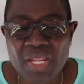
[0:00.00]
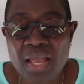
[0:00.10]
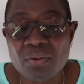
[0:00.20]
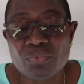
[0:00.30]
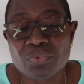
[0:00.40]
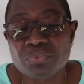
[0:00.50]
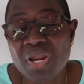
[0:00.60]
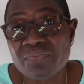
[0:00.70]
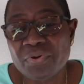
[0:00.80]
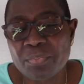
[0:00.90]
I would
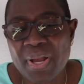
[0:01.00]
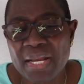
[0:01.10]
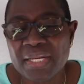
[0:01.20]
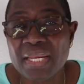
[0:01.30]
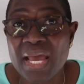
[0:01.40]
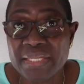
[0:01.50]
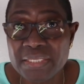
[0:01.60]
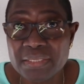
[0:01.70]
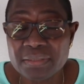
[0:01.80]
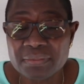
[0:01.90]
rather pack
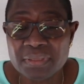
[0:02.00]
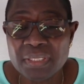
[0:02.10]
light